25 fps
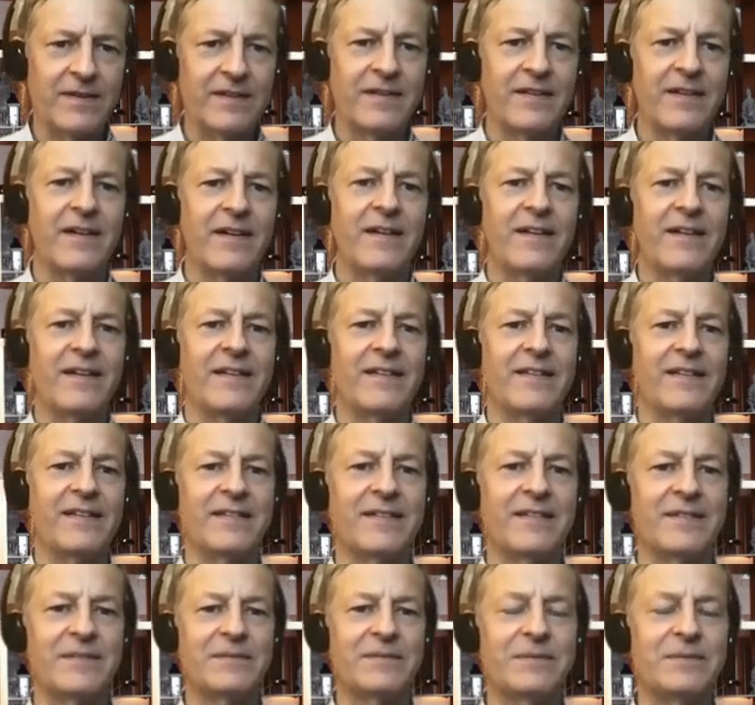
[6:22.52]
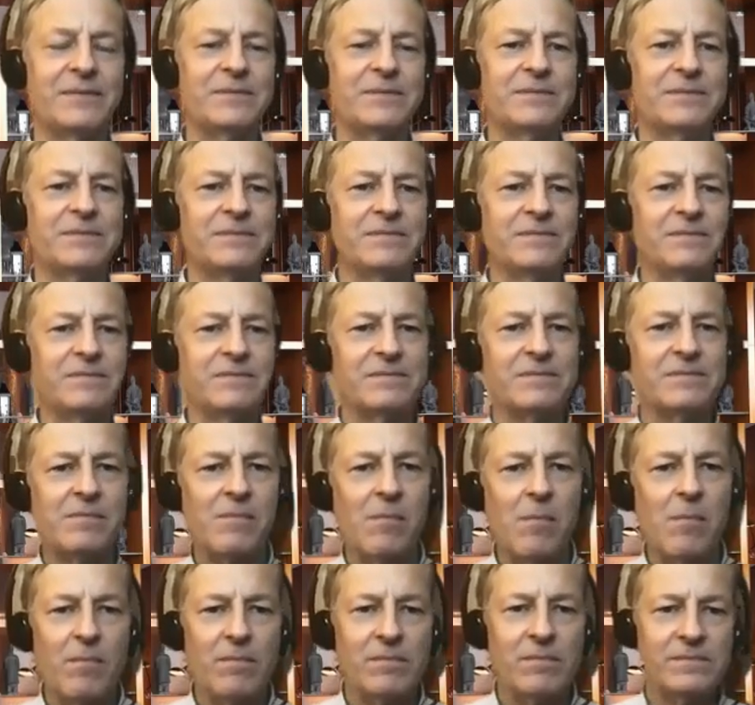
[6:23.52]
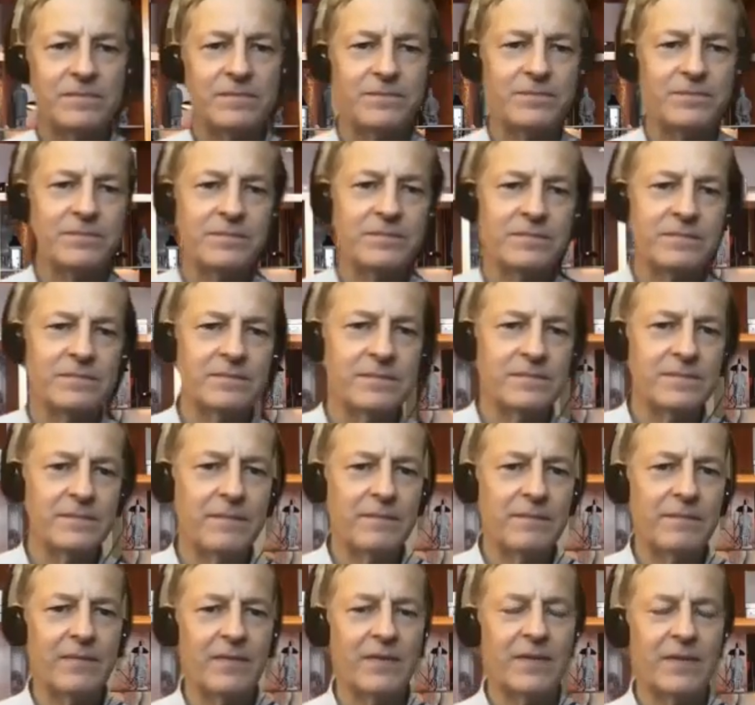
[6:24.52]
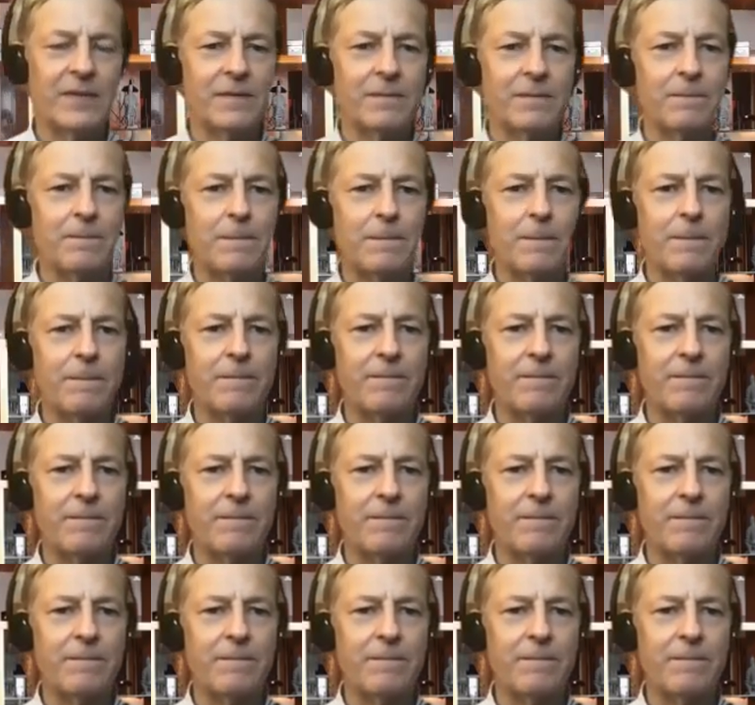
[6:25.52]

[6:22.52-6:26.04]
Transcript: The person shown says nothing.